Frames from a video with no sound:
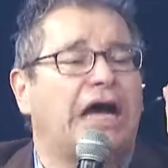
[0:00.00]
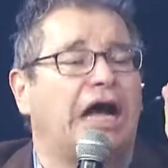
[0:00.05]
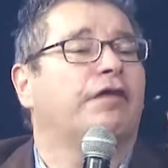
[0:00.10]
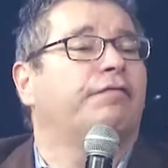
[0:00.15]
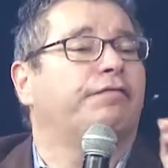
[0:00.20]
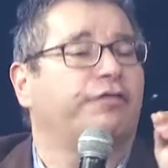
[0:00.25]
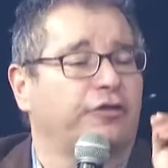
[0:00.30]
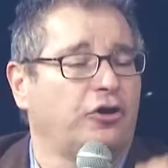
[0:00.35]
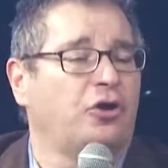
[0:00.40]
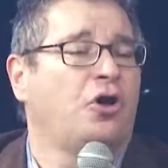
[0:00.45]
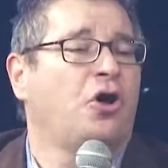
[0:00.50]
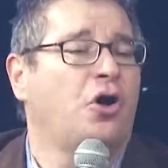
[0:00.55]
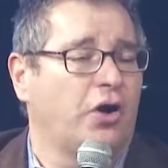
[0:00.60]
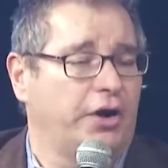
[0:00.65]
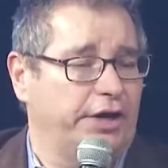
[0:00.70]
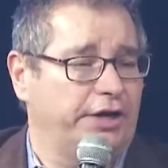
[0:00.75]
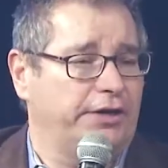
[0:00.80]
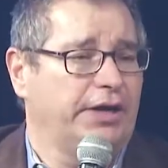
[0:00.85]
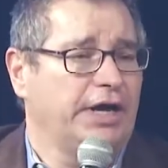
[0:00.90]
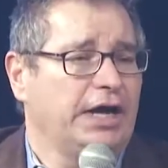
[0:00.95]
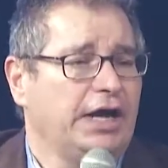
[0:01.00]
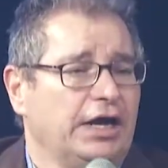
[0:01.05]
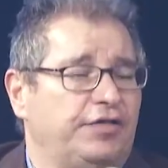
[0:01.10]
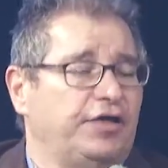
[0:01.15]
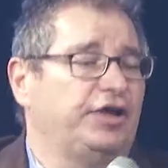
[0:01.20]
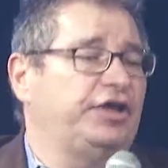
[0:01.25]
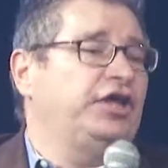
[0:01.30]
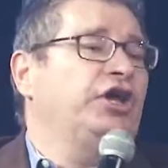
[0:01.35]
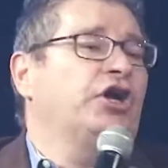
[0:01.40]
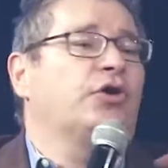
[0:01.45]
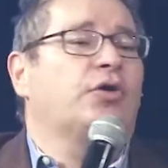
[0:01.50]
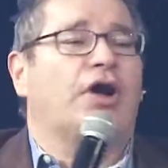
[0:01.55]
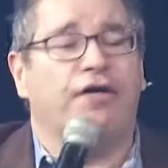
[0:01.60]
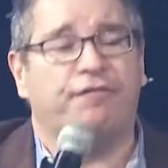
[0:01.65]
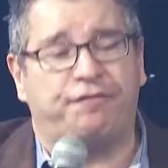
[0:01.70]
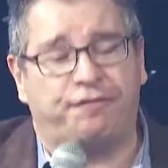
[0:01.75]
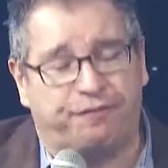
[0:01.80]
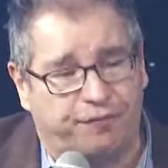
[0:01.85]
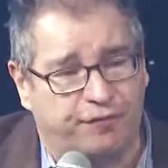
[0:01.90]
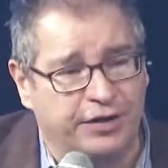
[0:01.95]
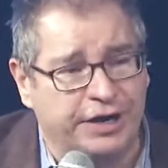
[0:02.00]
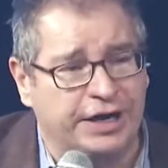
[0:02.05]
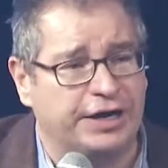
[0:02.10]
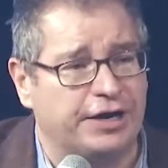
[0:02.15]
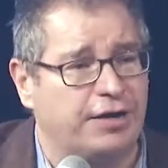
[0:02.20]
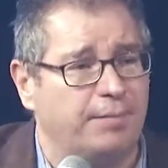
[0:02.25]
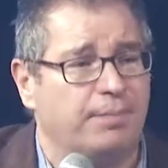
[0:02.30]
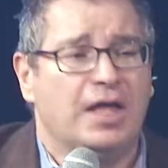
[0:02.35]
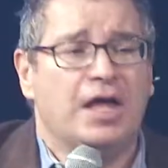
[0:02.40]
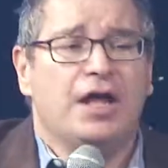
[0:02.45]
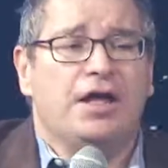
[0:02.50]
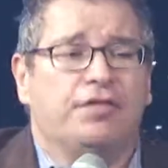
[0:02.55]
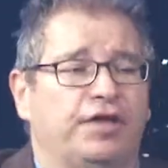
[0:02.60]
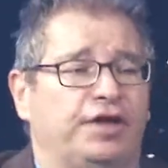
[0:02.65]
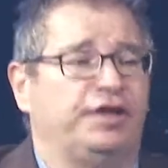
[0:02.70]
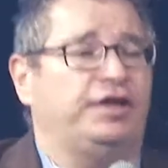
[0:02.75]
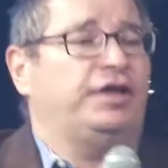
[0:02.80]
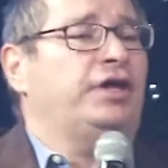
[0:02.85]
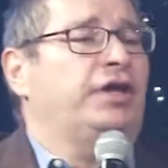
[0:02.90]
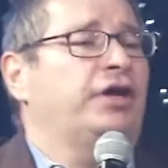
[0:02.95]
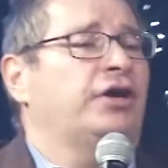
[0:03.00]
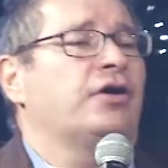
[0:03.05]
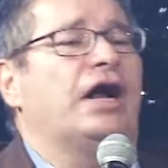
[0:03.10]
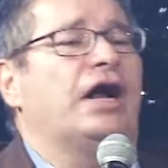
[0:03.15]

of the Lord, the year of freedom, the year